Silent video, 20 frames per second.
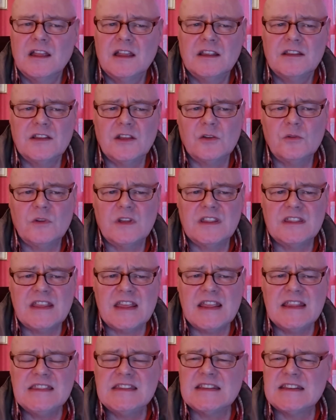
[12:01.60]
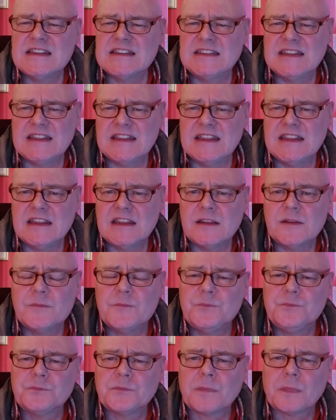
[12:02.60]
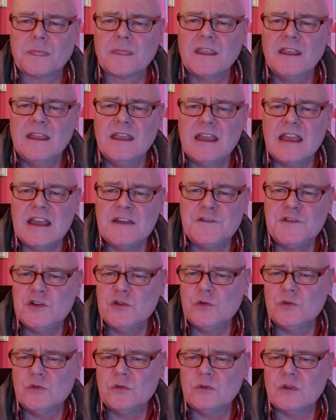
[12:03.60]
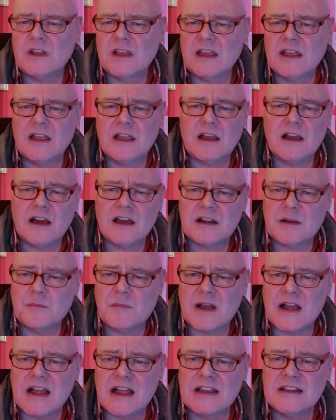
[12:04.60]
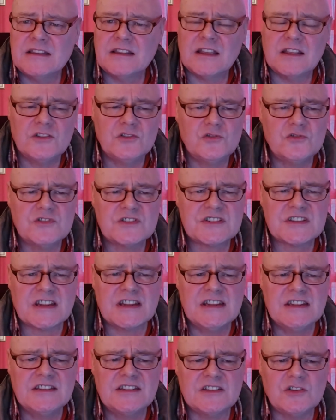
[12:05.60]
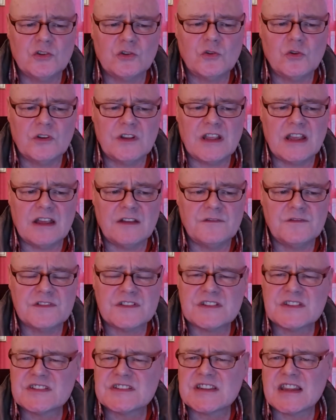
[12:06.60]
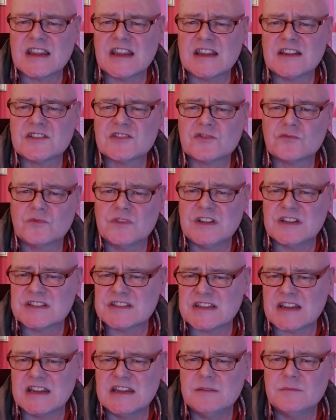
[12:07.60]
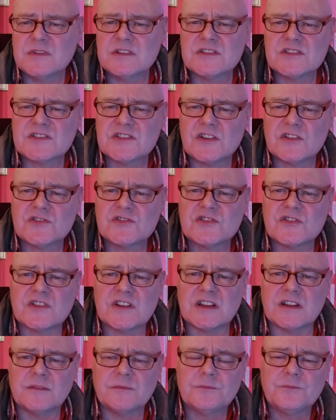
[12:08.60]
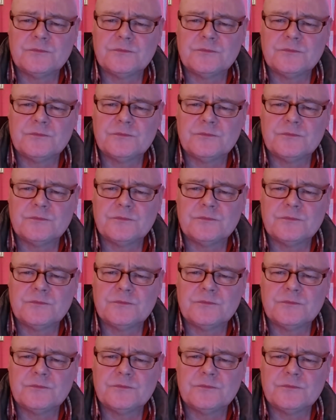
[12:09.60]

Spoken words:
Now, at the end of the day, if you are a man and you decide that you're going to have sex reassignment surgery,